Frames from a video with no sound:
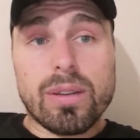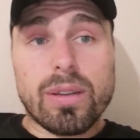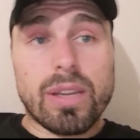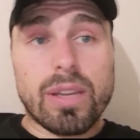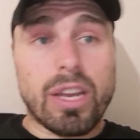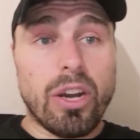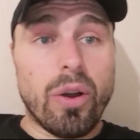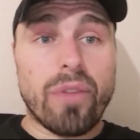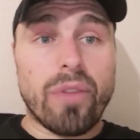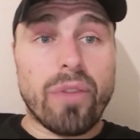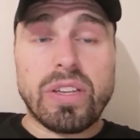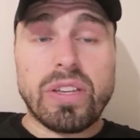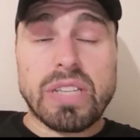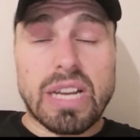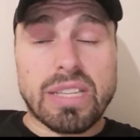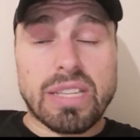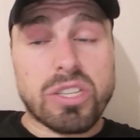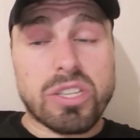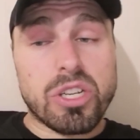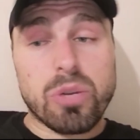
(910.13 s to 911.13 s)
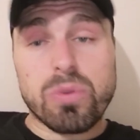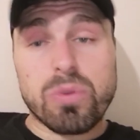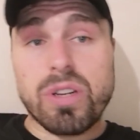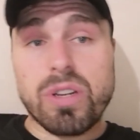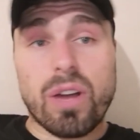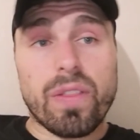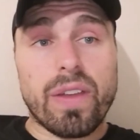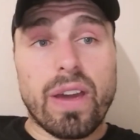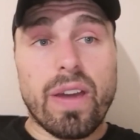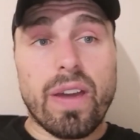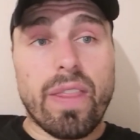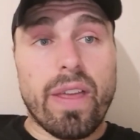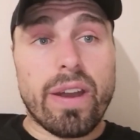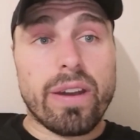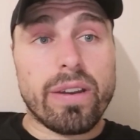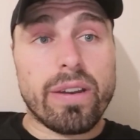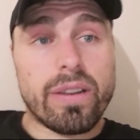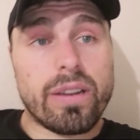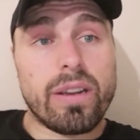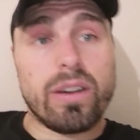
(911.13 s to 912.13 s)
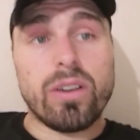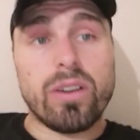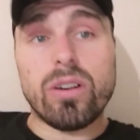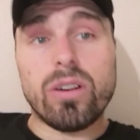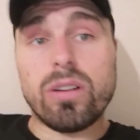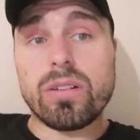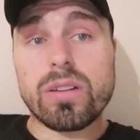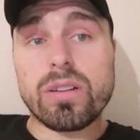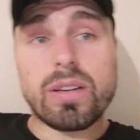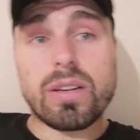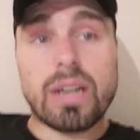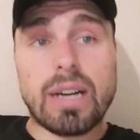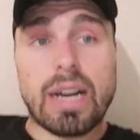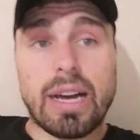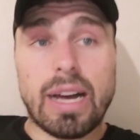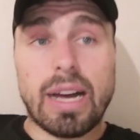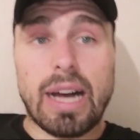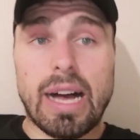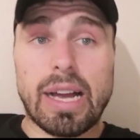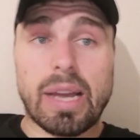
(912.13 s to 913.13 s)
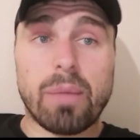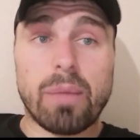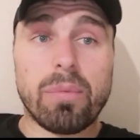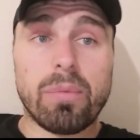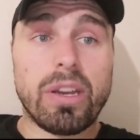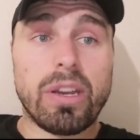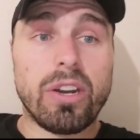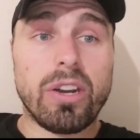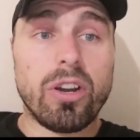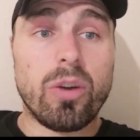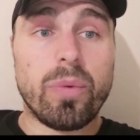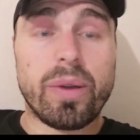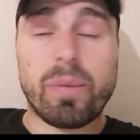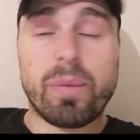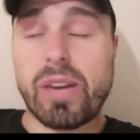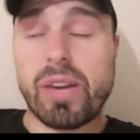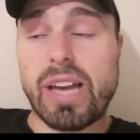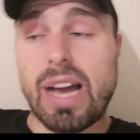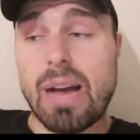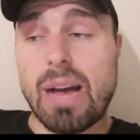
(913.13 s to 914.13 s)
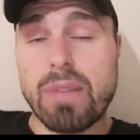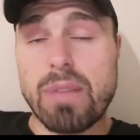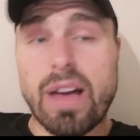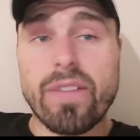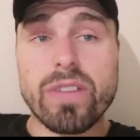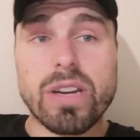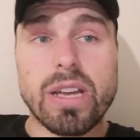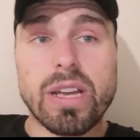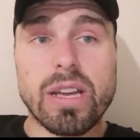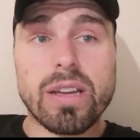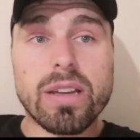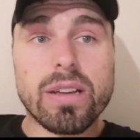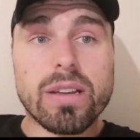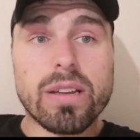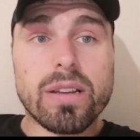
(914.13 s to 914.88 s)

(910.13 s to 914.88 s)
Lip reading: you know, if his attitude's not there, then you know, we can't be having it.